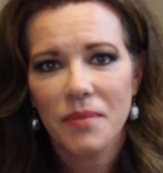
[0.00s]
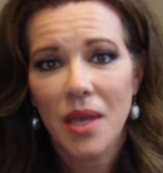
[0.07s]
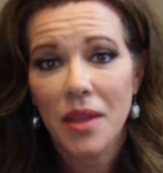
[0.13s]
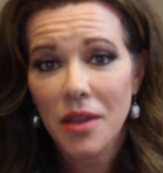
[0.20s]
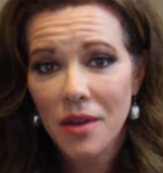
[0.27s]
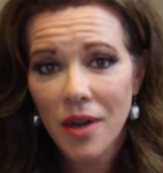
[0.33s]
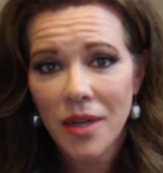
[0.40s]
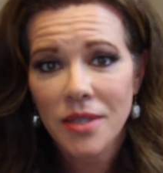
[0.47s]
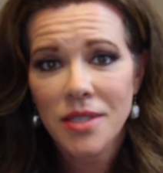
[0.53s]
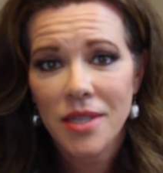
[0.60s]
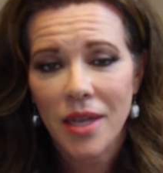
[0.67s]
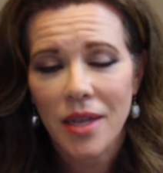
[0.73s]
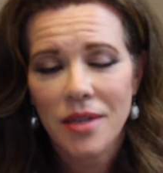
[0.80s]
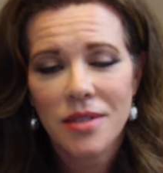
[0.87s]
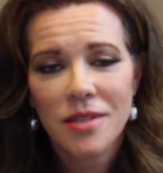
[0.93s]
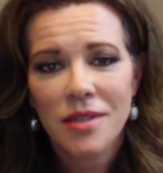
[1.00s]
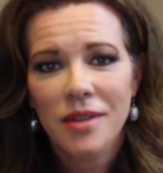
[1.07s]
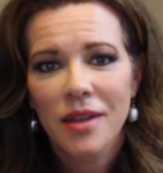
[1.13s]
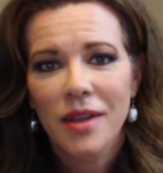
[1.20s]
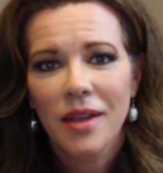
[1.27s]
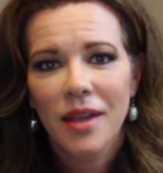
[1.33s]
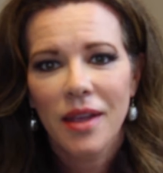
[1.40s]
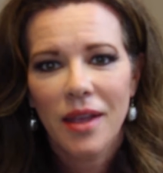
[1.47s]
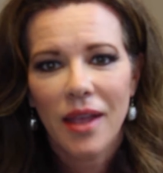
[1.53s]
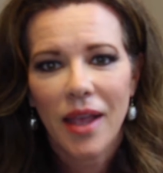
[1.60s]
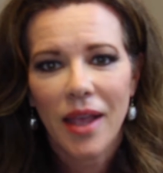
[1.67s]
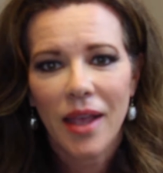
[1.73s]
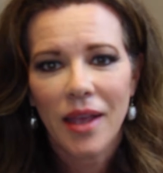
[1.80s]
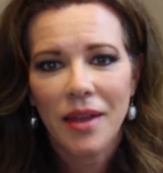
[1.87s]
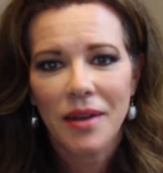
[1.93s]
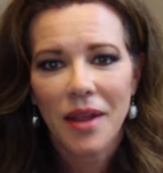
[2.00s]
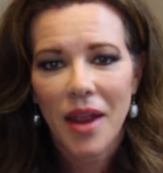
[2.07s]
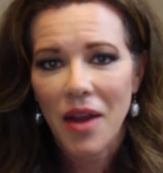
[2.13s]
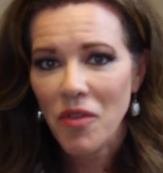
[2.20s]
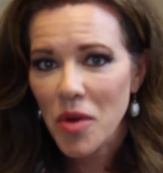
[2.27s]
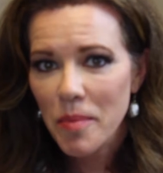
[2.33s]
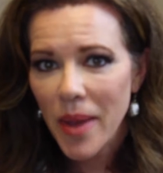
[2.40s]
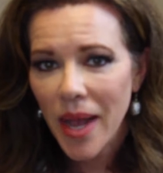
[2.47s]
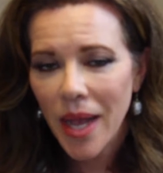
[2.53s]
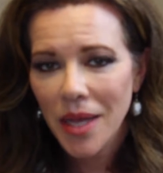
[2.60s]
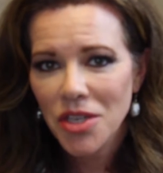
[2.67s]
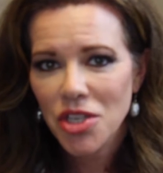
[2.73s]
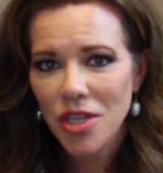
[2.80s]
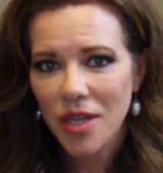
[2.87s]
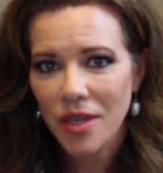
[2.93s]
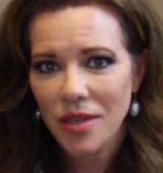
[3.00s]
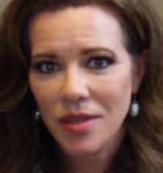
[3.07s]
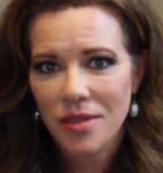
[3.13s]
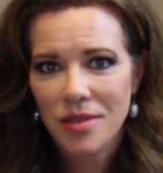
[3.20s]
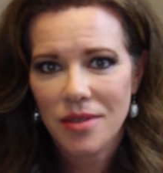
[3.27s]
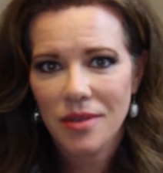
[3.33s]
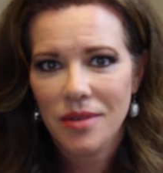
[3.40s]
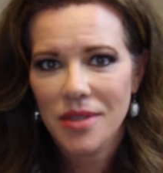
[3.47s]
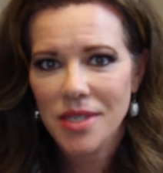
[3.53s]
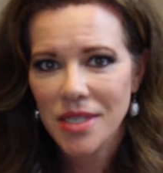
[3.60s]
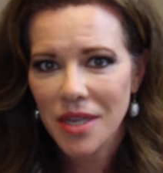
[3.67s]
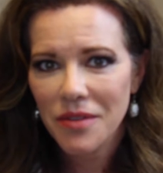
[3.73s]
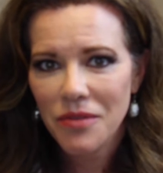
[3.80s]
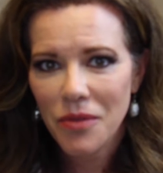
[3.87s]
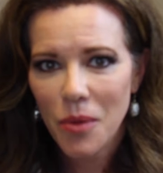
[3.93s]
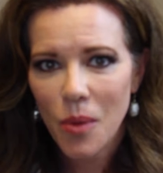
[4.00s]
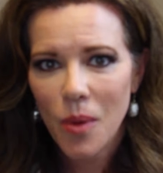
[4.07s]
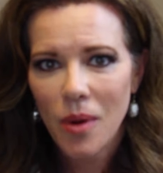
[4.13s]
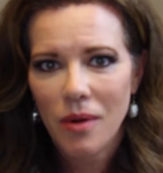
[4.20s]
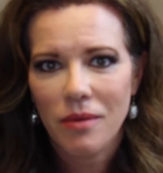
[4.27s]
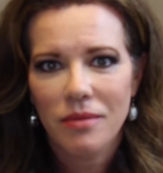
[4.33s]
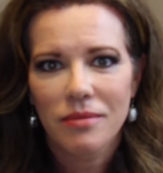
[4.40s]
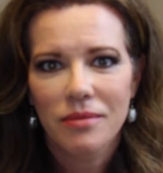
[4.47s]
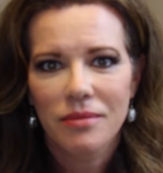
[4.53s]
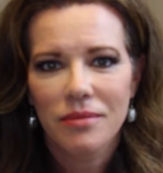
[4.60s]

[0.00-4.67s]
the United States, and every batch is sent for